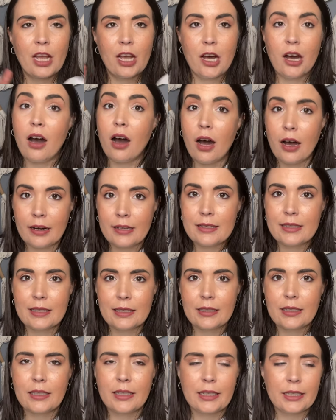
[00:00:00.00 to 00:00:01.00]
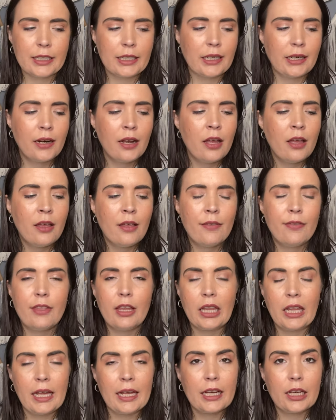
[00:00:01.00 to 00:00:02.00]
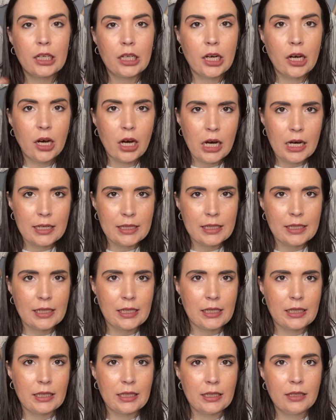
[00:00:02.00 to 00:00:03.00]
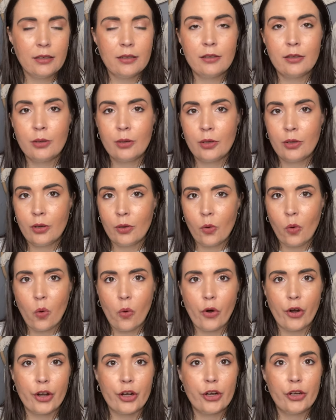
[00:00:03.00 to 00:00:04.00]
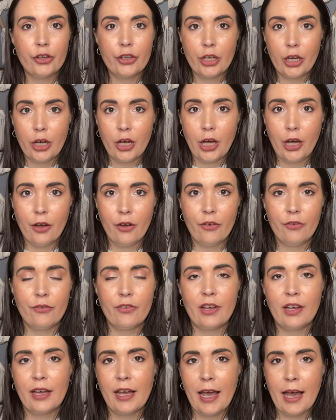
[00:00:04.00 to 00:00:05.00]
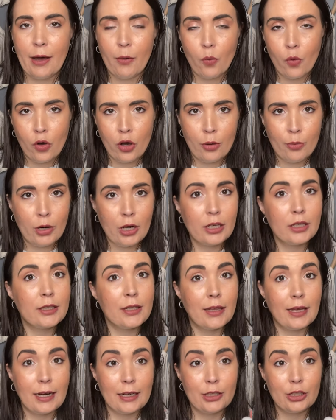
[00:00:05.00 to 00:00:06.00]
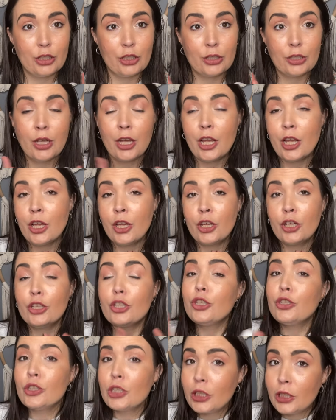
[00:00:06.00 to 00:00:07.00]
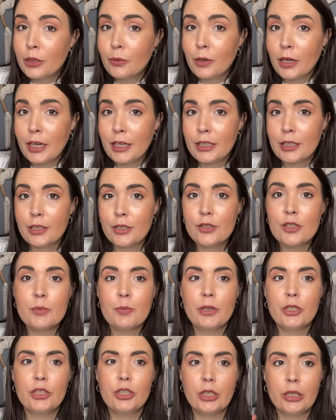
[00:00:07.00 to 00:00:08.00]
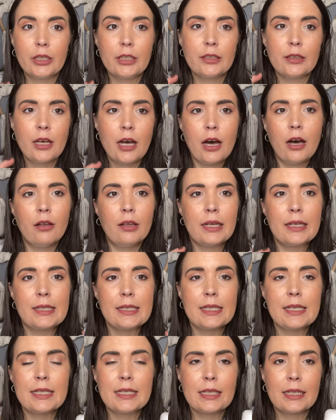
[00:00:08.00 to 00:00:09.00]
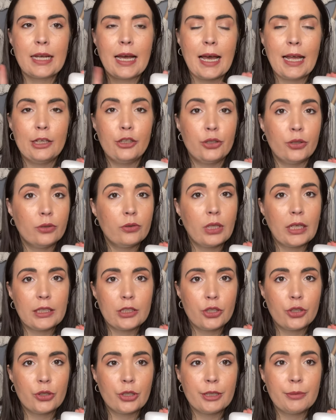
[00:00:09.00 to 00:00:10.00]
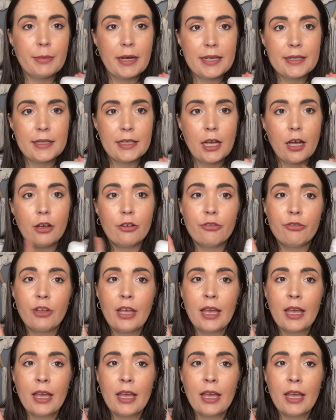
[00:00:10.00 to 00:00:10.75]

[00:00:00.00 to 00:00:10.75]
honestly here, the like Aussie or Dove at Walmart. That is usually what I use, but during the holiday season, I do like to treat myself